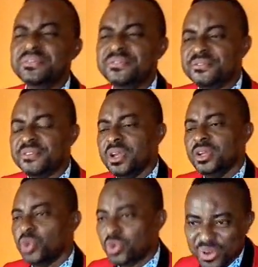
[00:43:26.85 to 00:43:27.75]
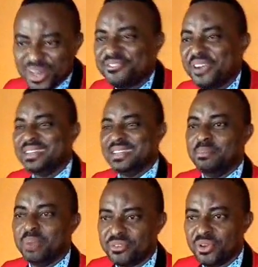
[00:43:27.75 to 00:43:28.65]
You will live to
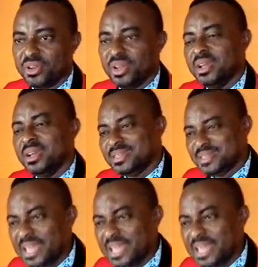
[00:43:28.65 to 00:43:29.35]
glorify the name of God.